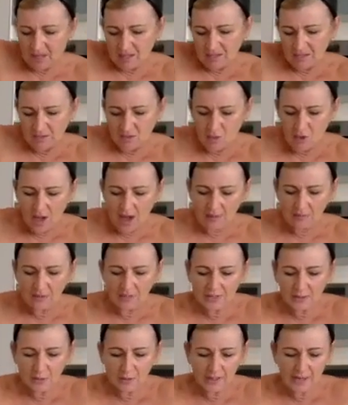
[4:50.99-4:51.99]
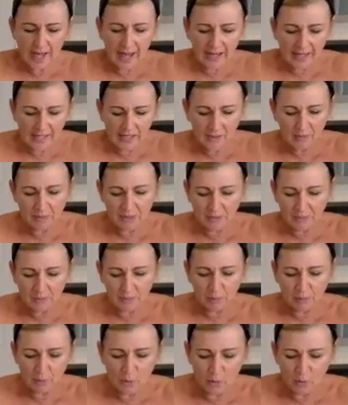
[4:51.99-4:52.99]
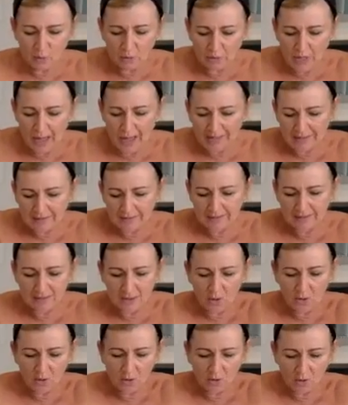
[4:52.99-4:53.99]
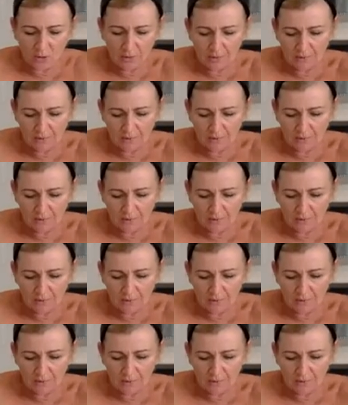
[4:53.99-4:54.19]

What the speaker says: So I'm just creating a bit of a ball like so.